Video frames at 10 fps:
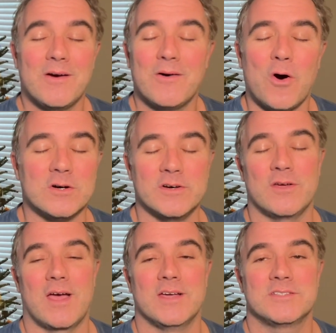All
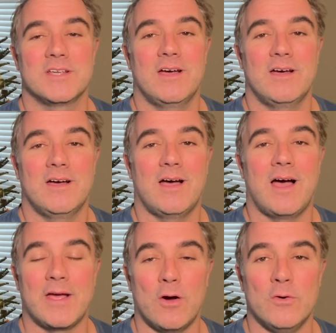you guys,
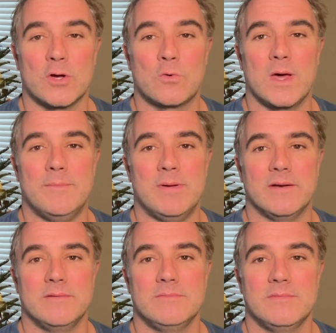I owe you quite a
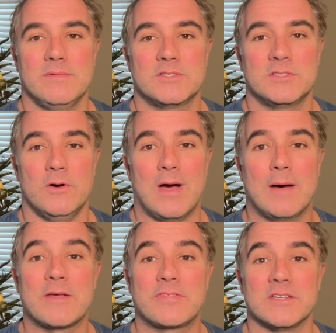bit. So, how
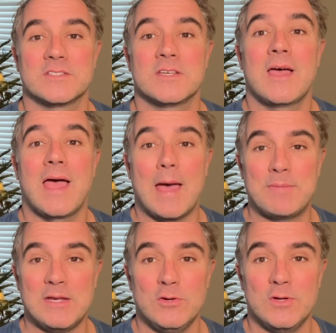about this?
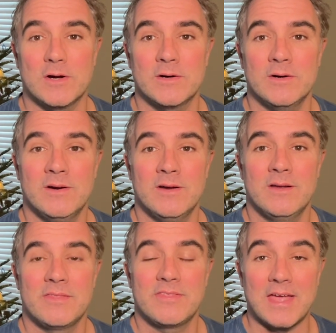Happy New Year.
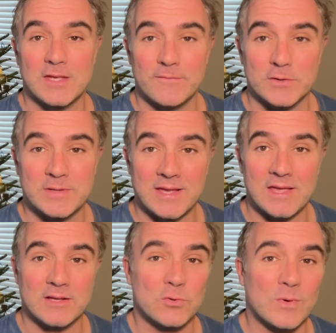Thank you for
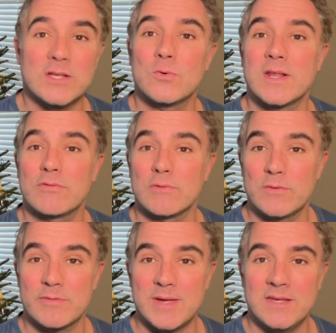taking 2023
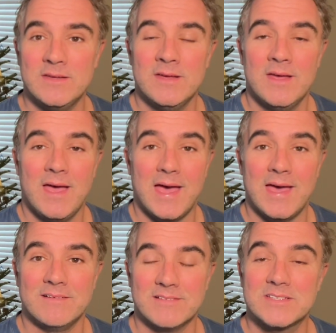with me
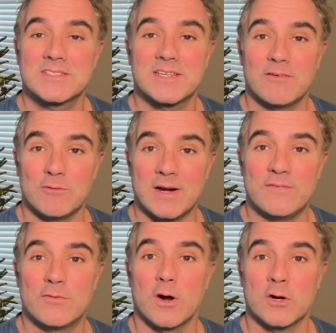and let's get ready
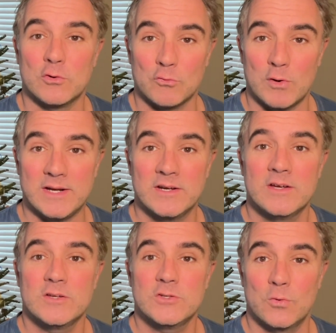for a great
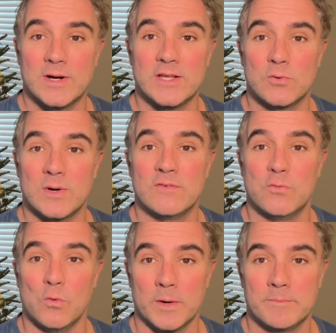
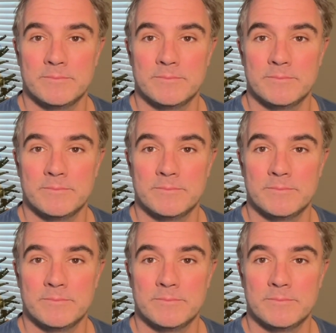2024.